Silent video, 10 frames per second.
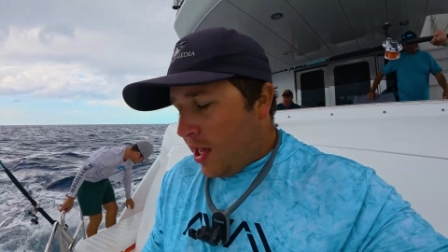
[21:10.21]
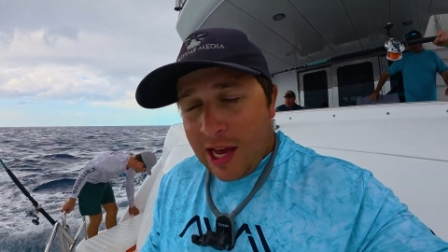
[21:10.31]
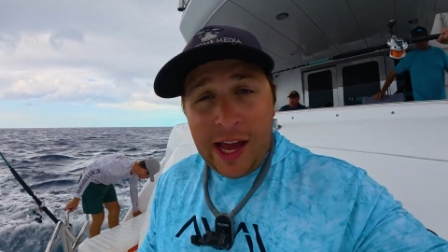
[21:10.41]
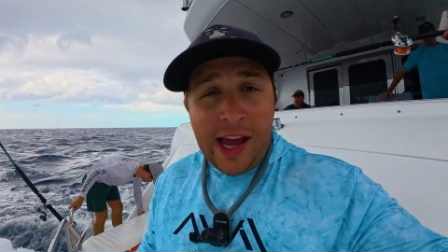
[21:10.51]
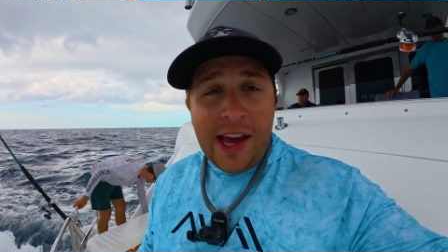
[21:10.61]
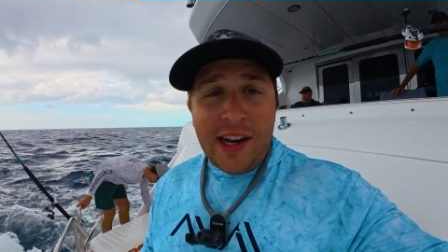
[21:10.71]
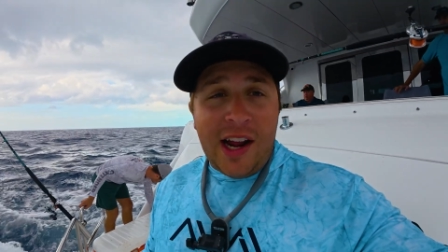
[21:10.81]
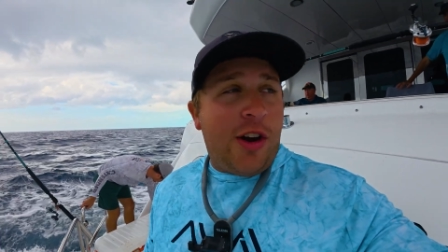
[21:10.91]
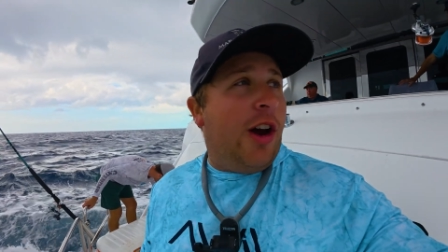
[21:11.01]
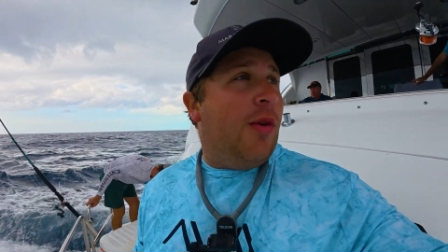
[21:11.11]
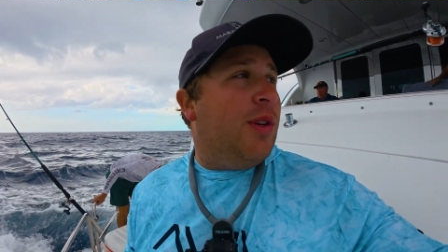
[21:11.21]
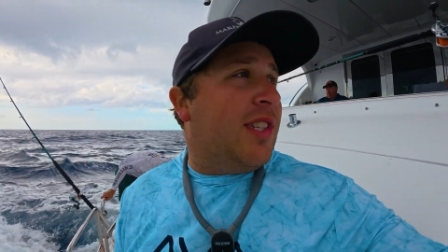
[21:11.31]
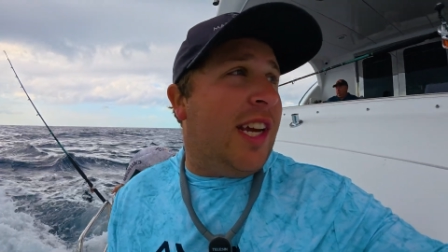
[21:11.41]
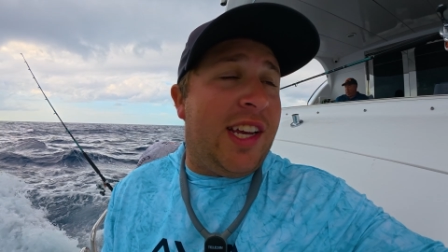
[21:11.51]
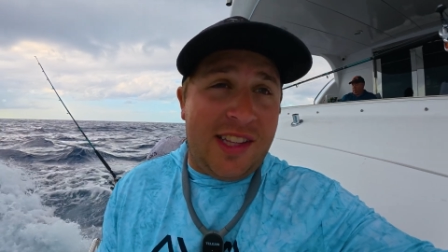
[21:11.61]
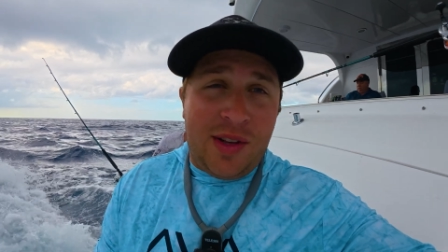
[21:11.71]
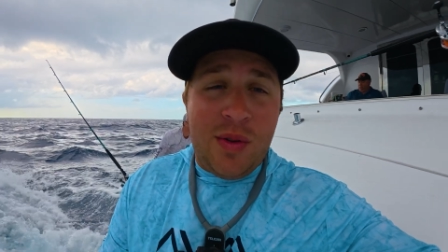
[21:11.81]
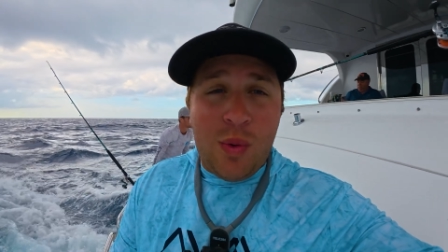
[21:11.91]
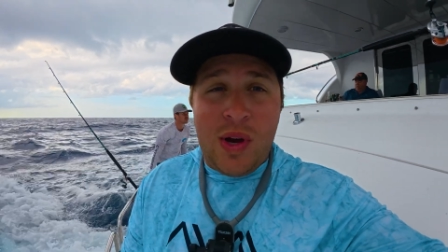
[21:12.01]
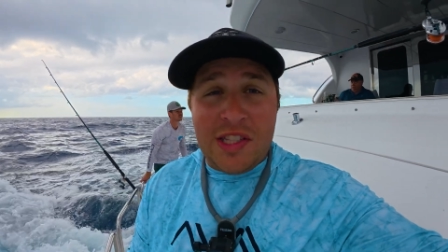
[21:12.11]
And I don't know, we'll see.
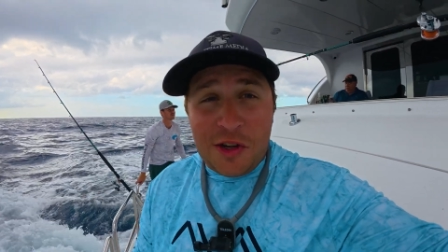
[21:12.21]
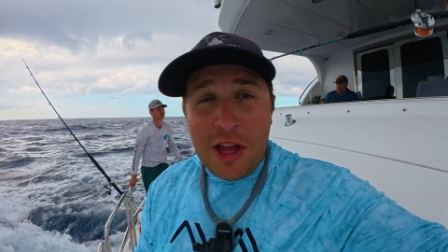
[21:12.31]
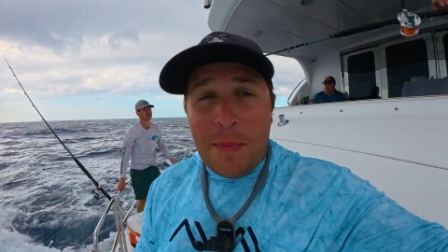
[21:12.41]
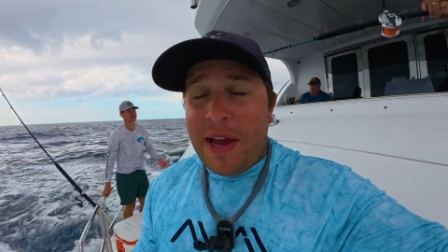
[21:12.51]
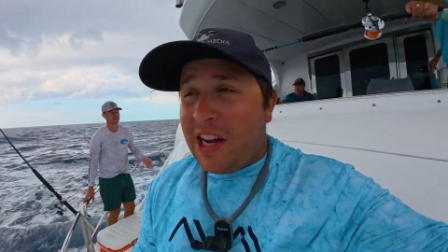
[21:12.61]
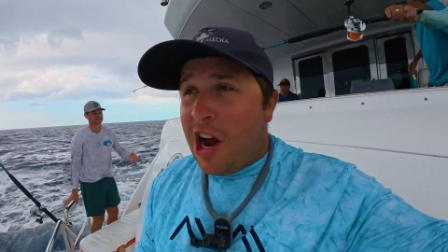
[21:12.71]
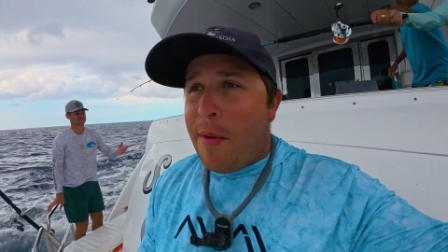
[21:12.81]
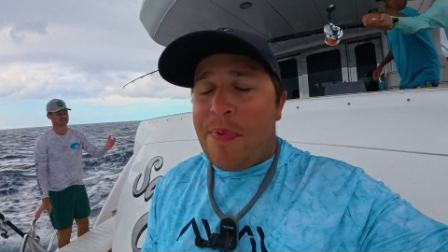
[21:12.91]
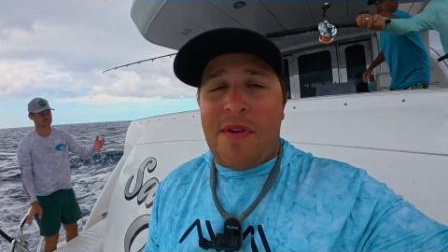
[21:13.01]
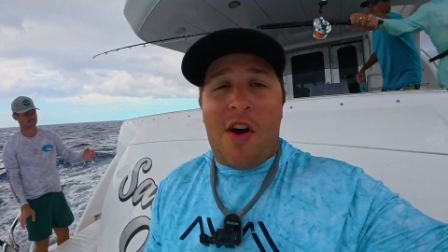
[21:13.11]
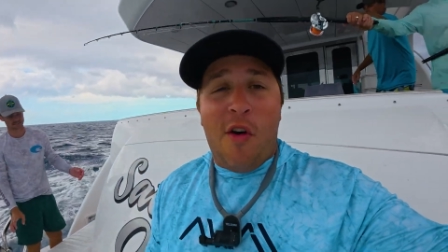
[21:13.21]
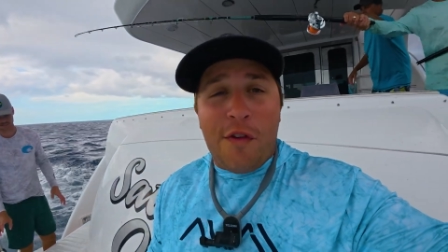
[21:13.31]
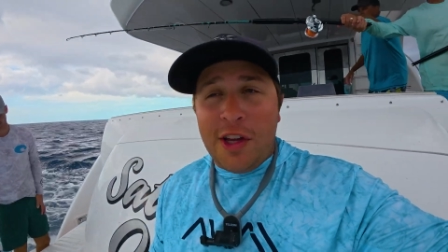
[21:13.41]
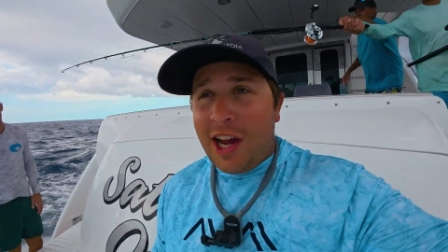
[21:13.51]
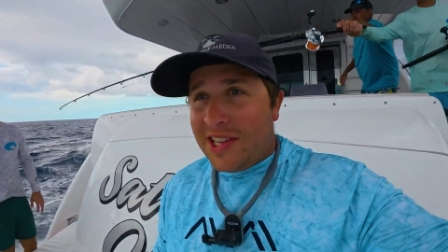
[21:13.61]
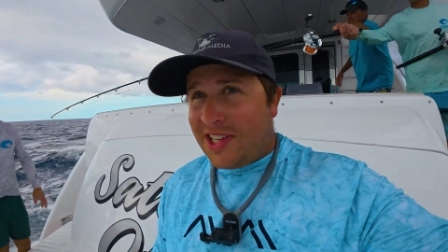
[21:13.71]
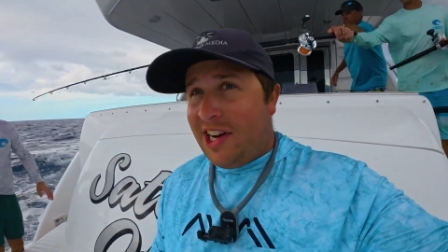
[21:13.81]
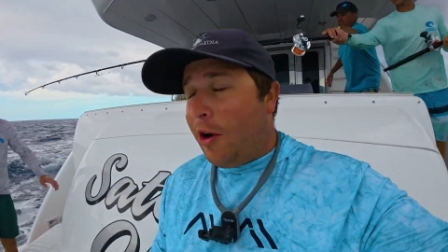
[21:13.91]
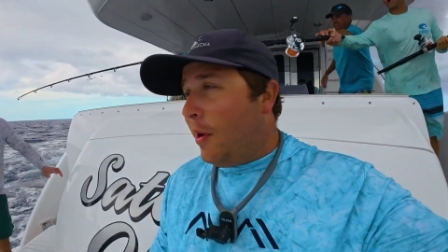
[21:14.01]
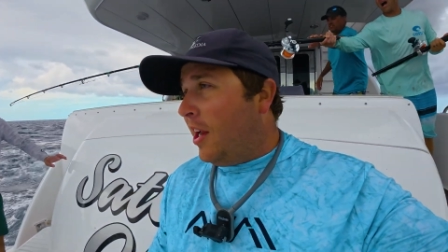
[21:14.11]
Wind's really picking up. Hopefully you guys can
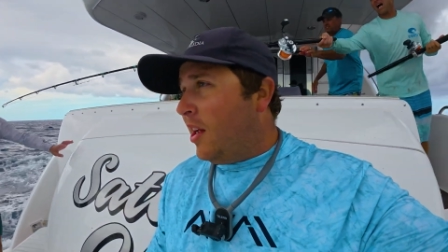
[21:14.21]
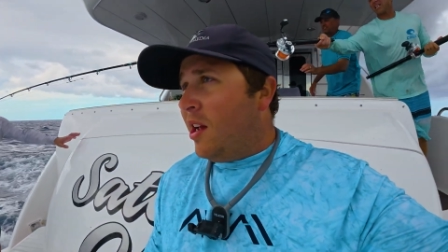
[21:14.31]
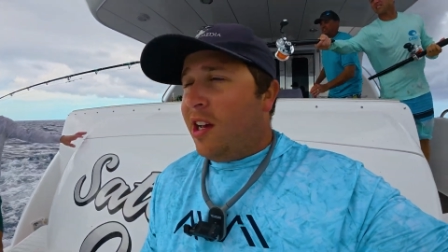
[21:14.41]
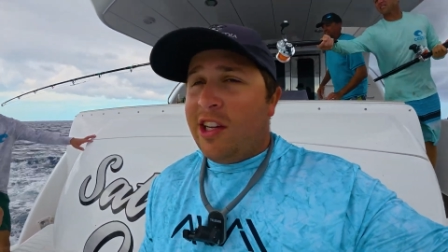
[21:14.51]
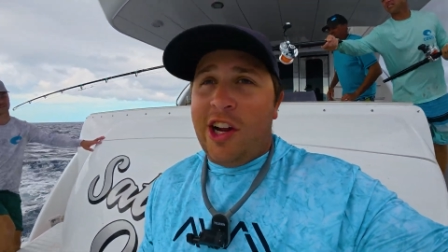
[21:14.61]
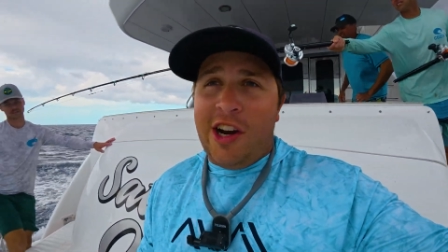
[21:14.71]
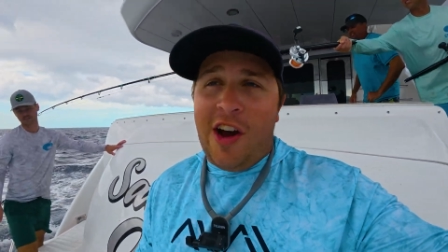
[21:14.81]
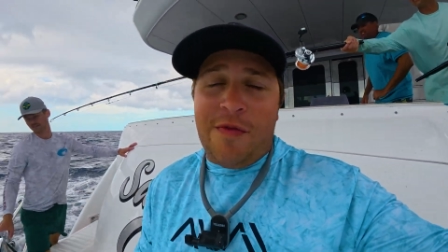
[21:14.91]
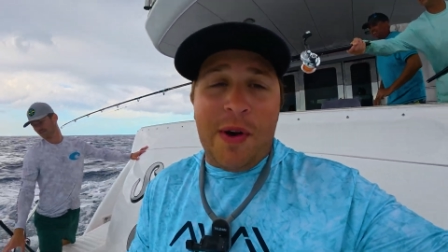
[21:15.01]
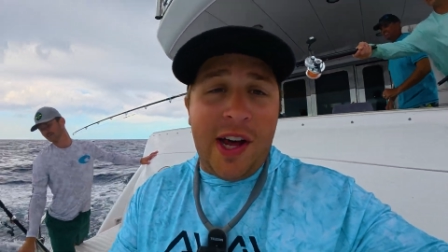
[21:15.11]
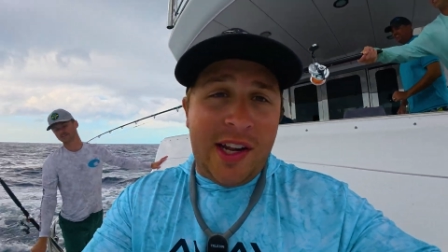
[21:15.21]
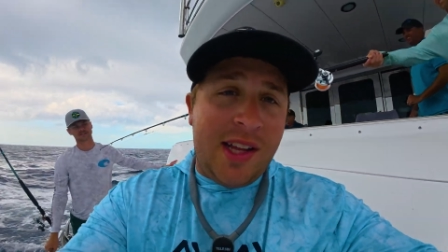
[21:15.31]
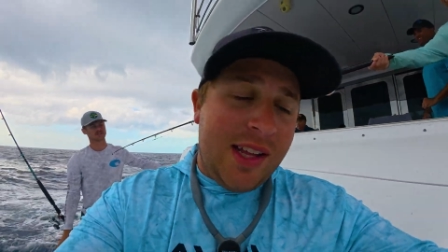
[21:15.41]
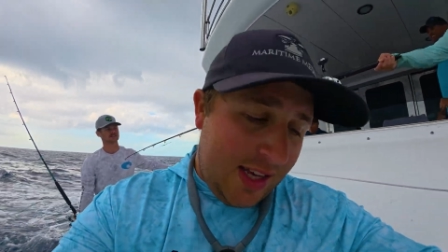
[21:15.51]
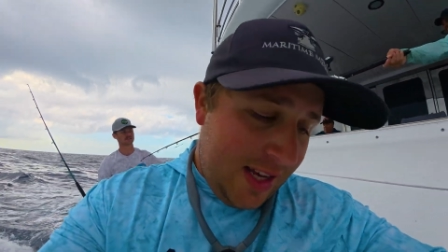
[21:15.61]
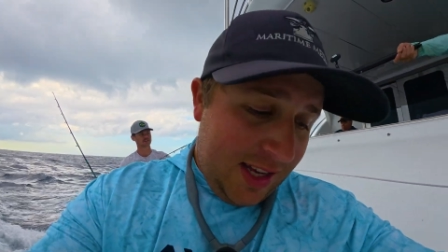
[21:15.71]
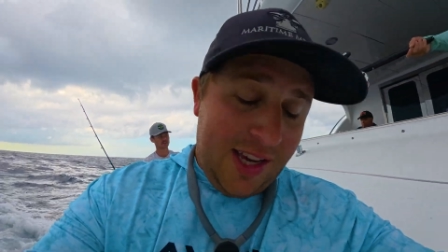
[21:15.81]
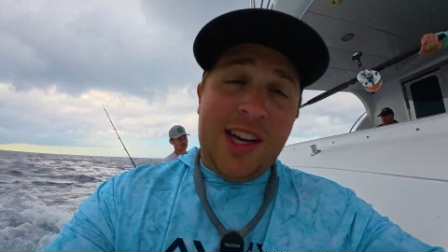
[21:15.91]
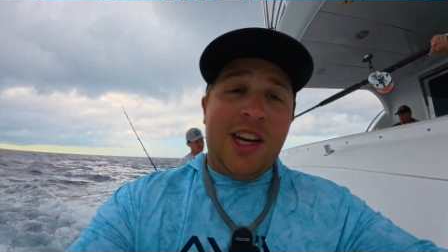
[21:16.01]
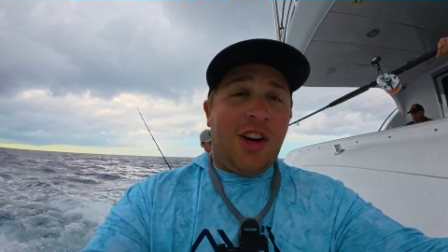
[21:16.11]
hear me good enough, but
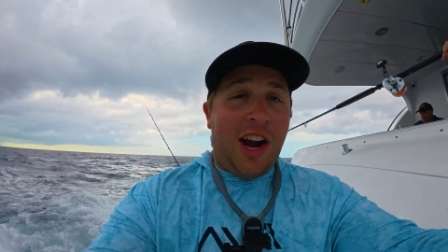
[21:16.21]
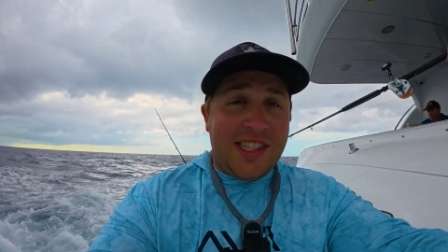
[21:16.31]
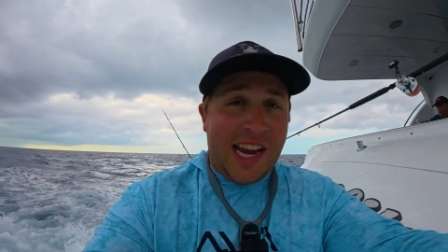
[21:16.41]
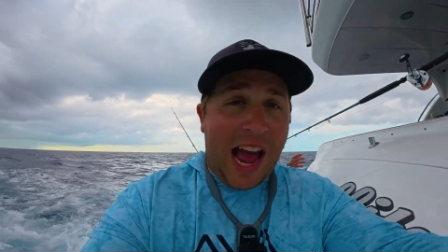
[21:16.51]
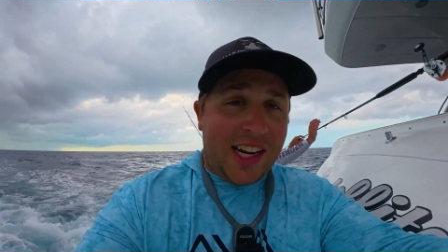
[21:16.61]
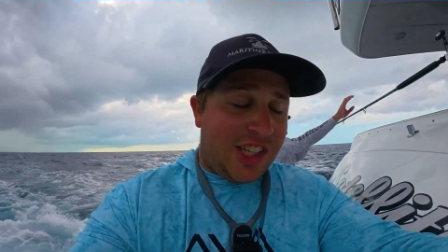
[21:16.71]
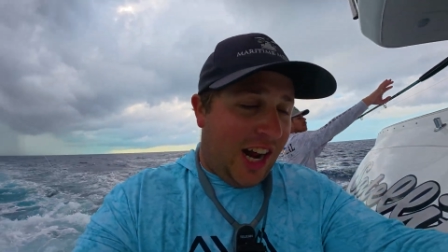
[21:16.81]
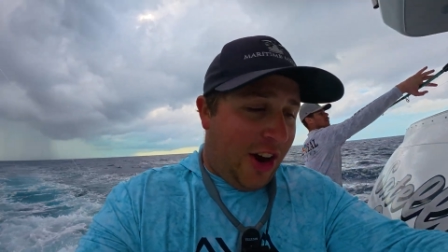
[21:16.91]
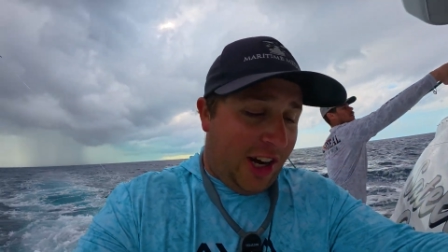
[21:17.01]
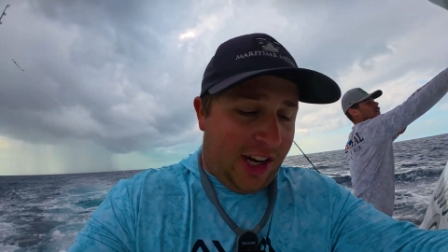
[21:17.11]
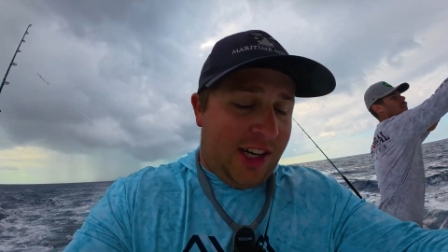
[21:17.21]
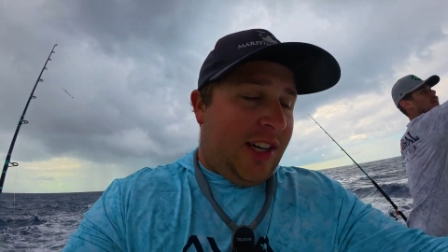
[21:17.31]
crazy action out here.